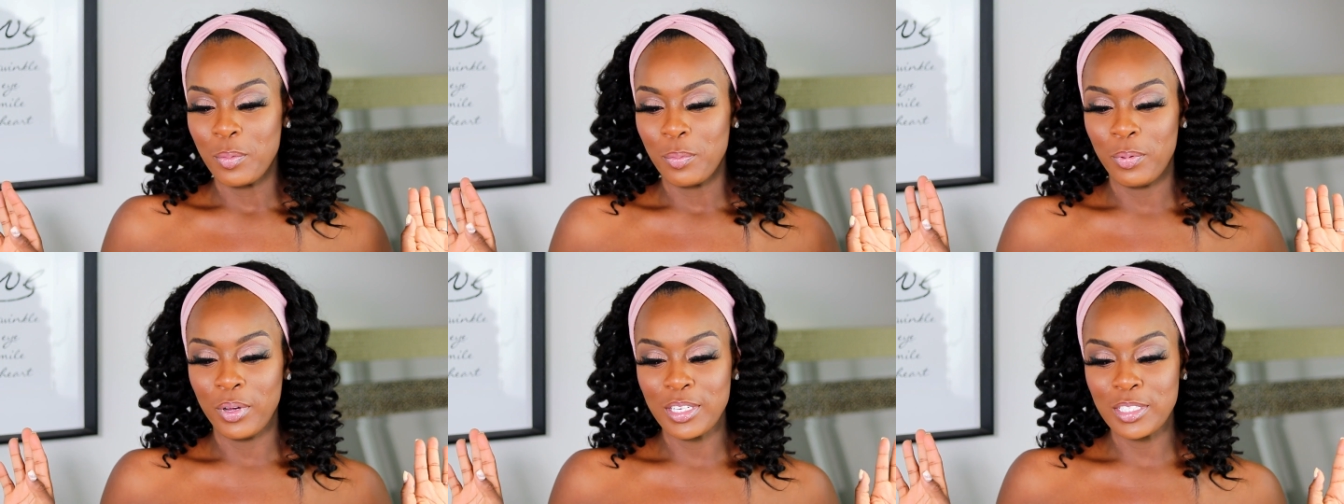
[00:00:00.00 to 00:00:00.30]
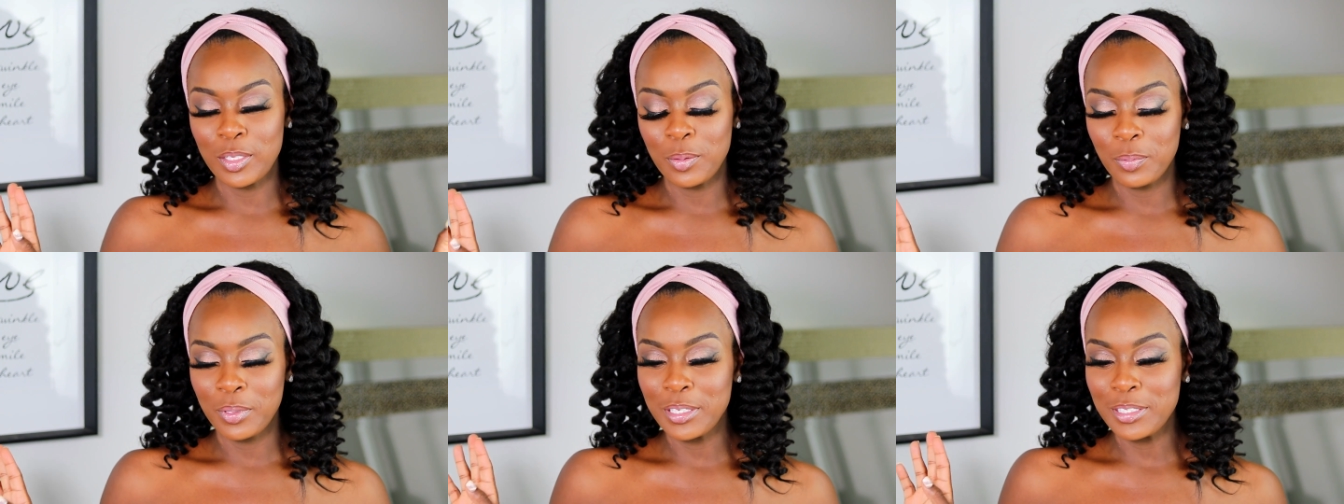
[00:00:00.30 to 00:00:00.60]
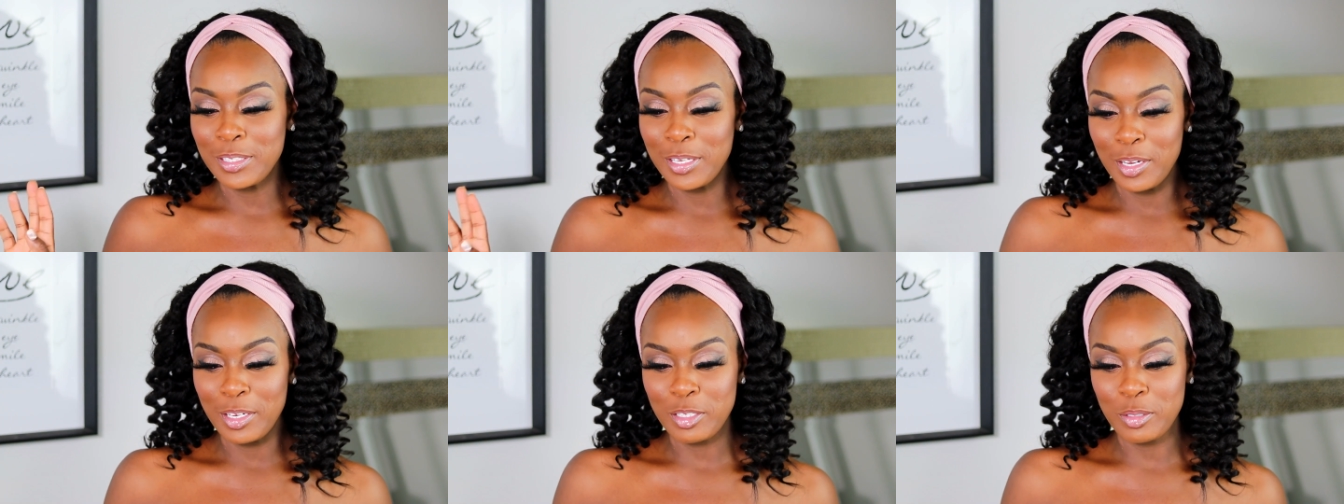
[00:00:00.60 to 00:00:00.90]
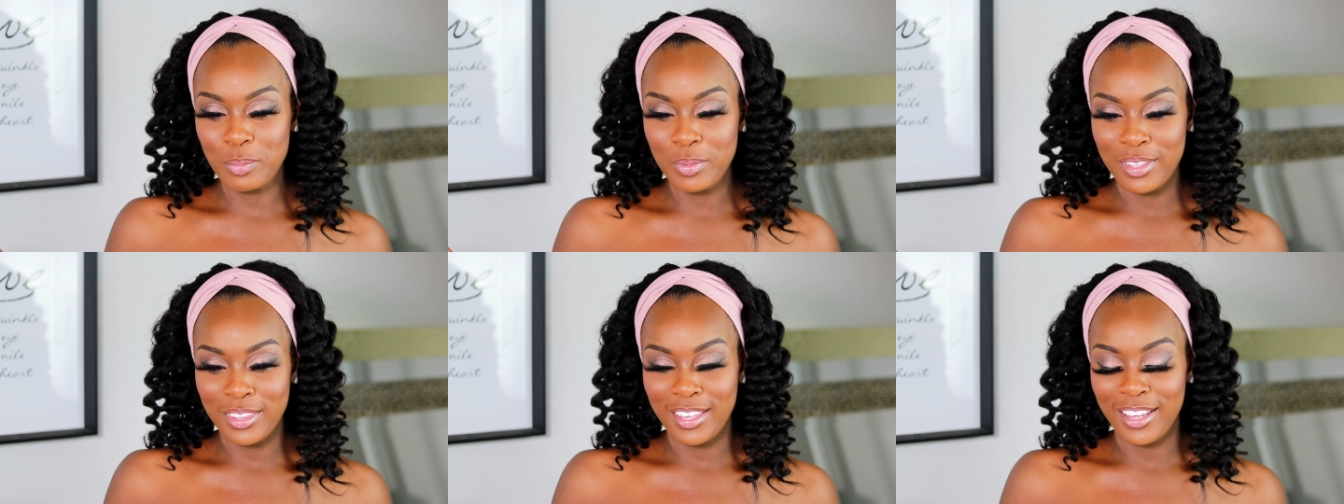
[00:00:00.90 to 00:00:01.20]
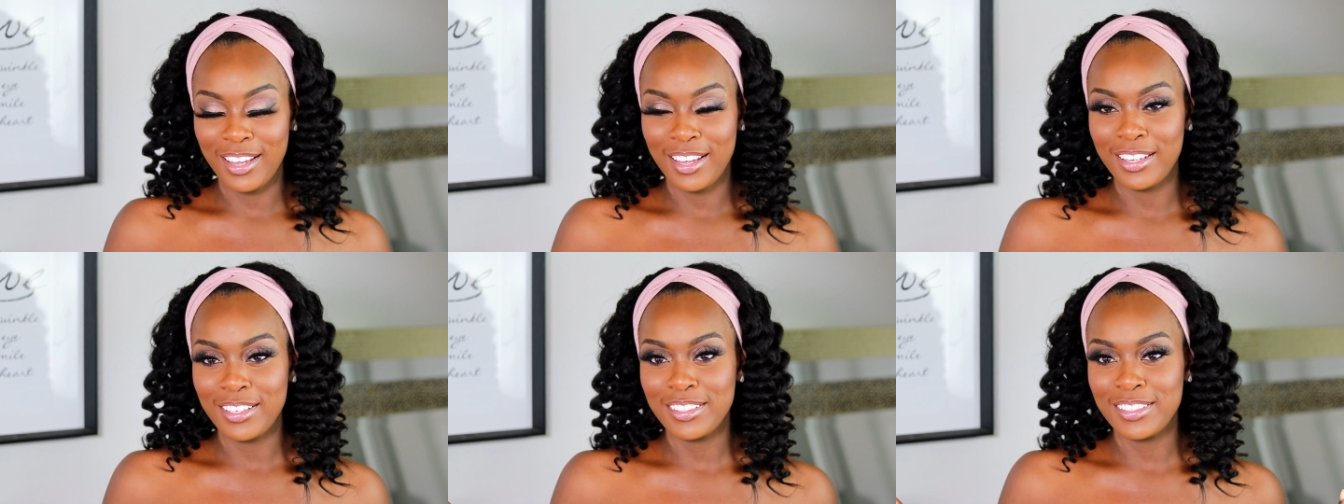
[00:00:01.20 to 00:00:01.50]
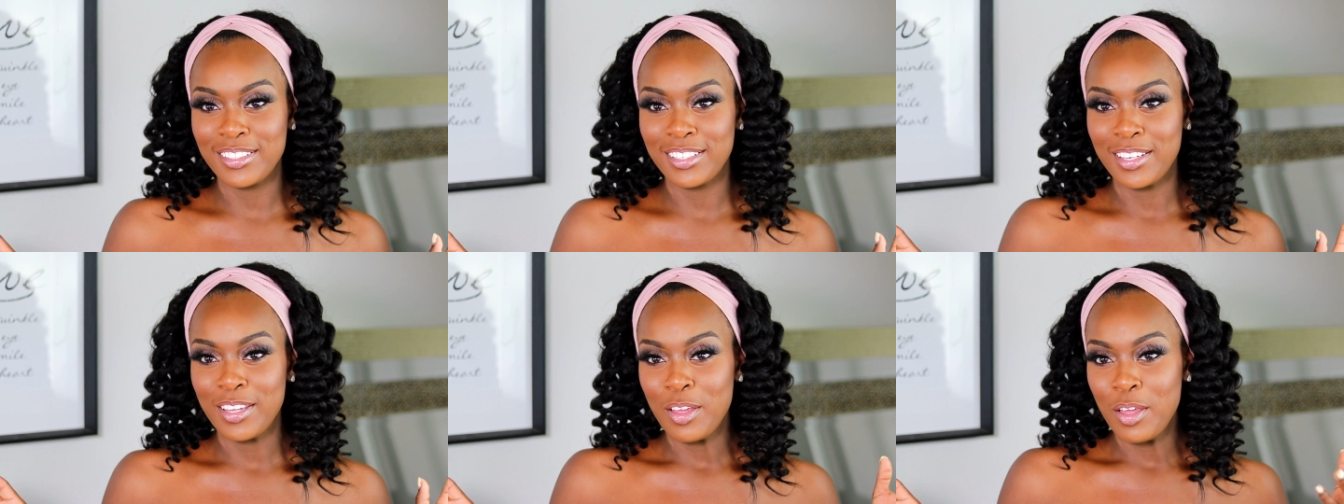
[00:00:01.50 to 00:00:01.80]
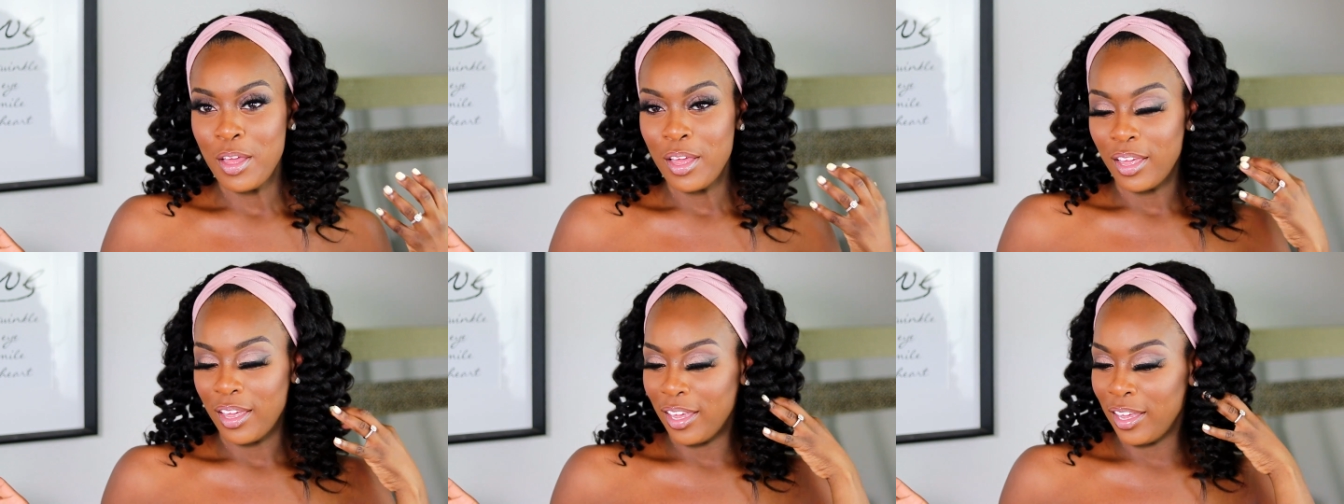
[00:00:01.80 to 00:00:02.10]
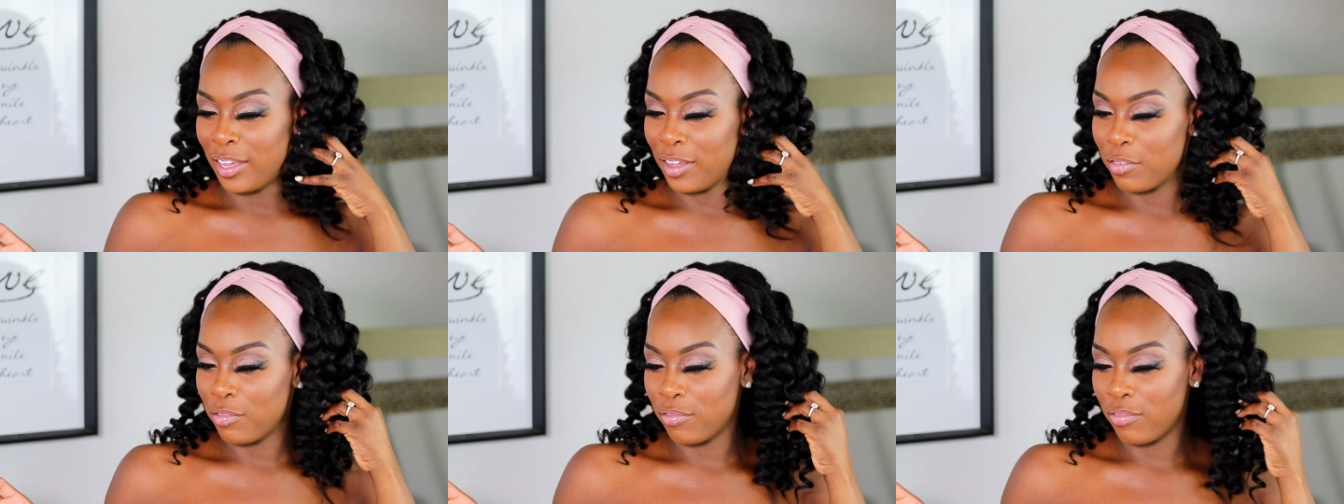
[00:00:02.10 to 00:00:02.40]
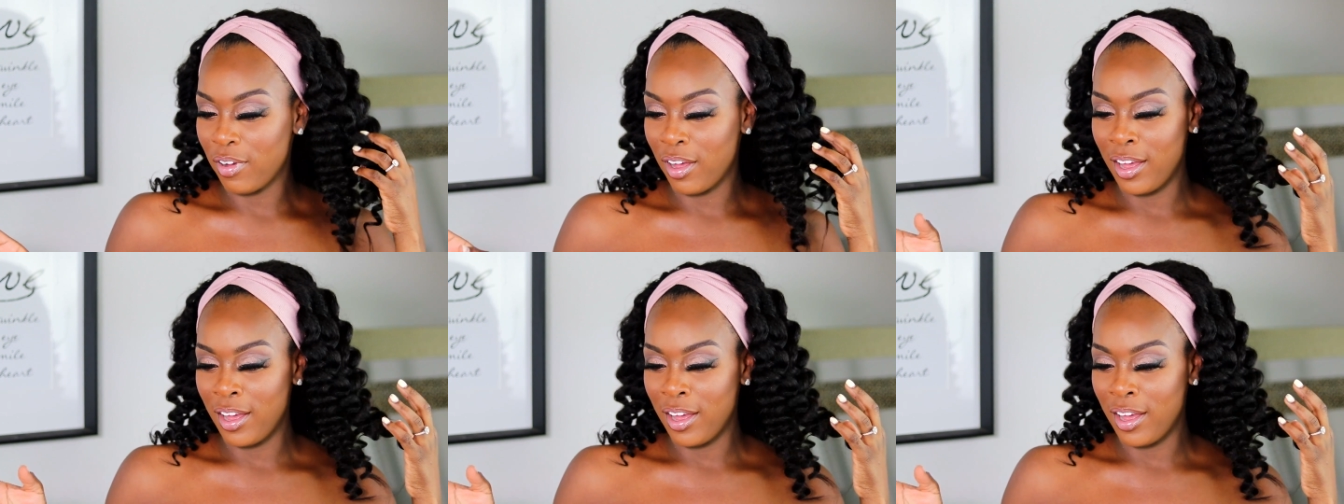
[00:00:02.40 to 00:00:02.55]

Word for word: but something tells me that if